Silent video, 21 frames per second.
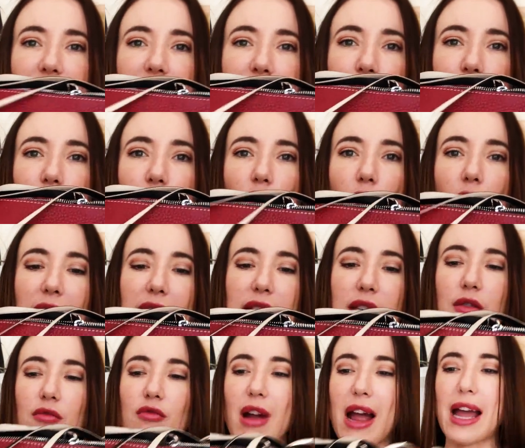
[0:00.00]
this
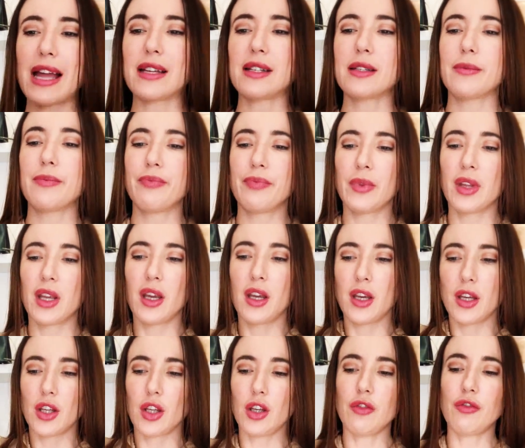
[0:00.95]
brighter red,
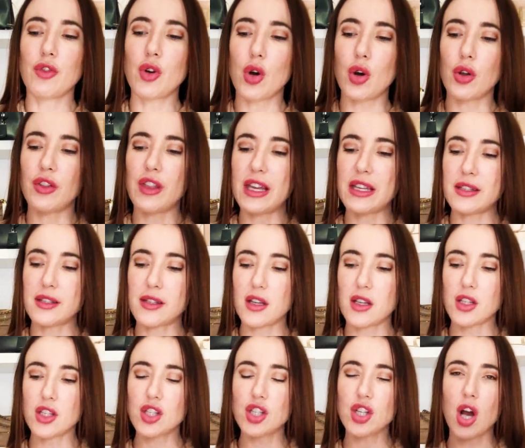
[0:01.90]
you've got this
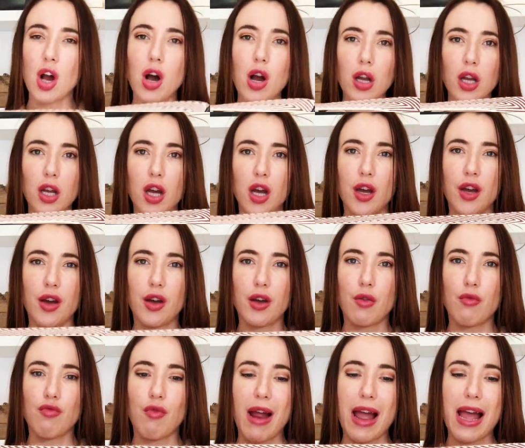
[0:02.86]
darker
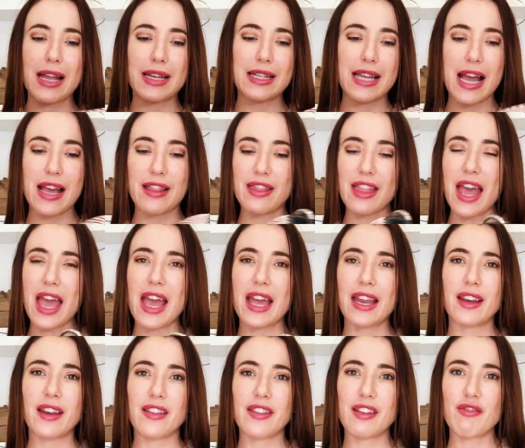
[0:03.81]
red, and
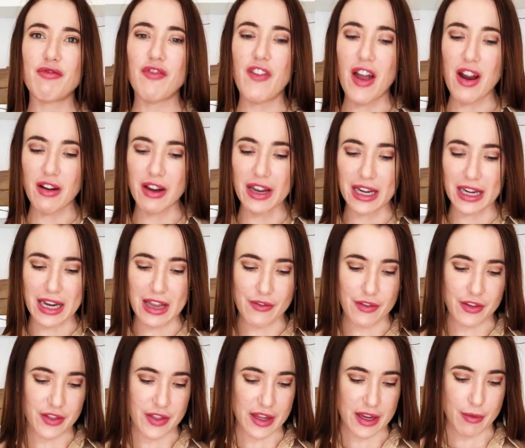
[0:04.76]
then the very
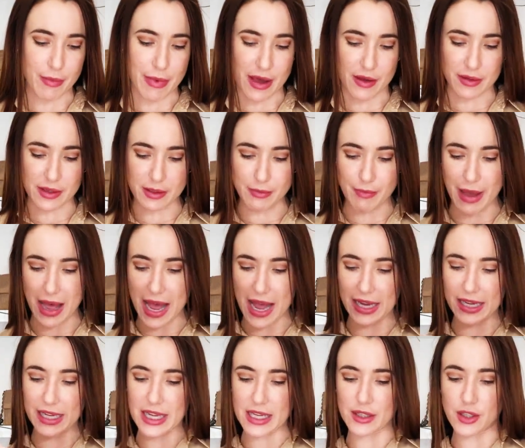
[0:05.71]
clever thing about this
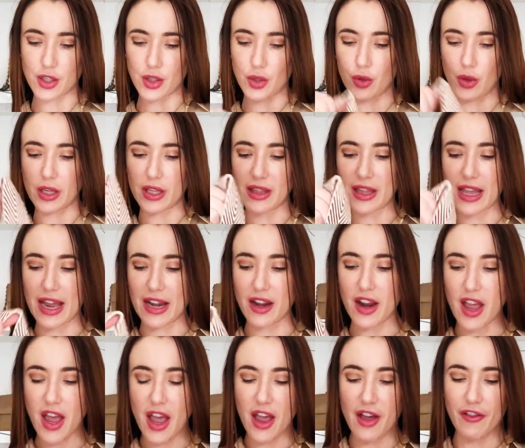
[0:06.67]
bag is you can then
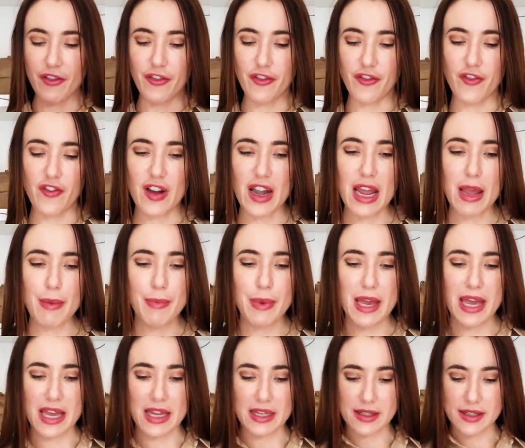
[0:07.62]
flip
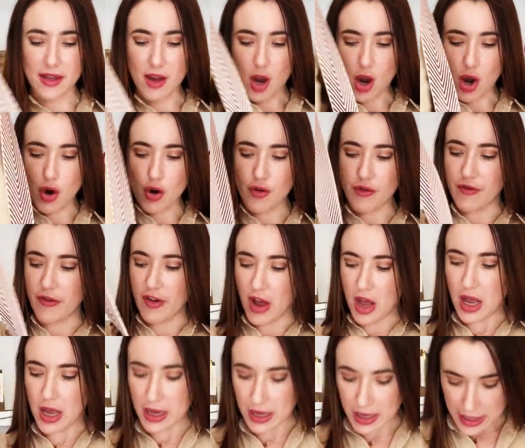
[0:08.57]
it over
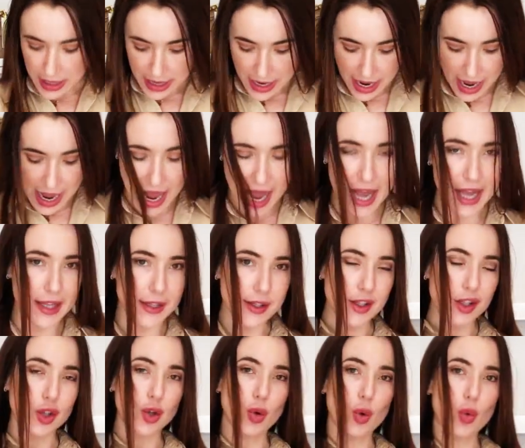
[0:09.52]
and
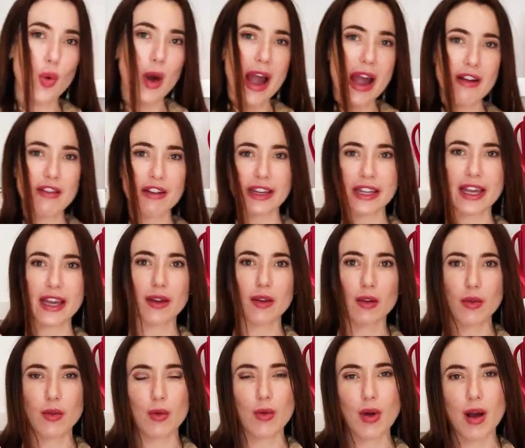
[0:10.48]
you're wearing it
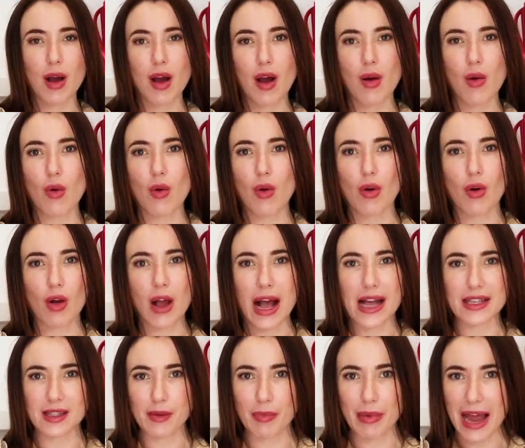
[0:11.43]

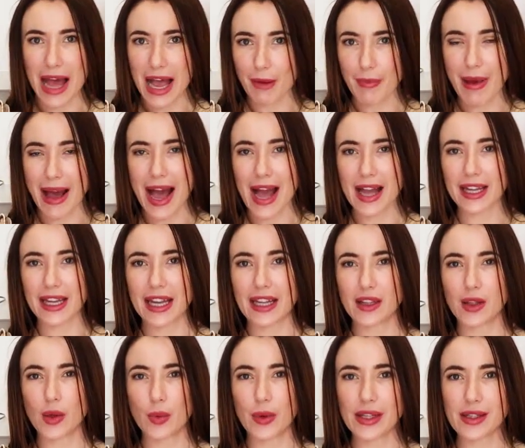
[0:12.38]
as a black bag
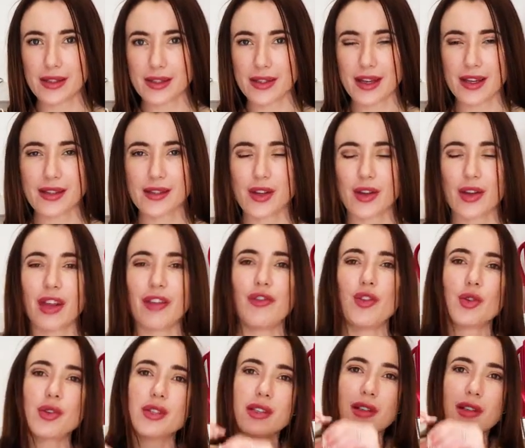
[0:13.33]
in the winter. So if you're